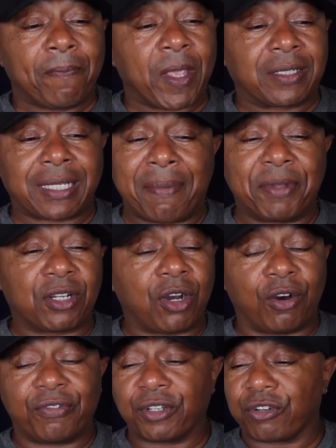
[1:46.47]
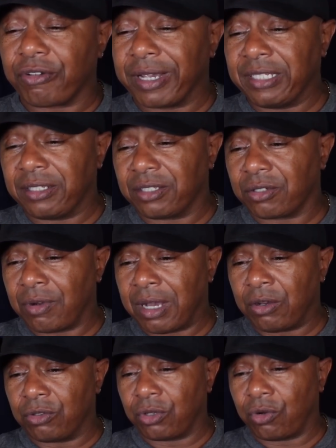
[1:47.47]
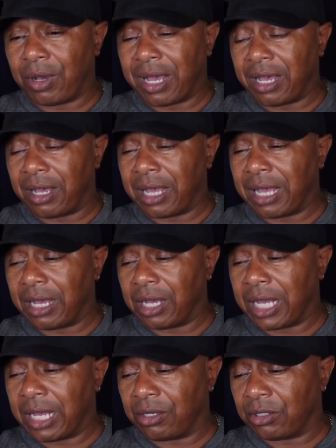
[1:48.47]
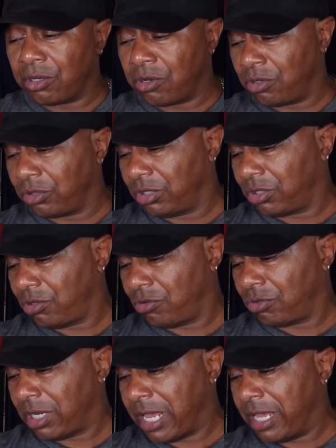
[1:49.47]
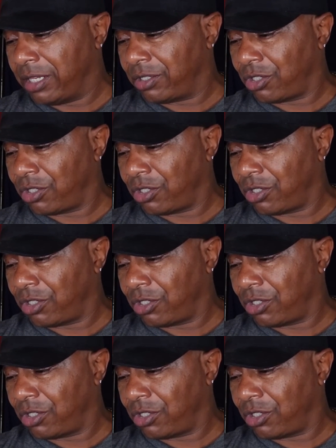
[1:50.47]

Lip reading: because I've been coughing crazy, so I don't know how long this is going to last.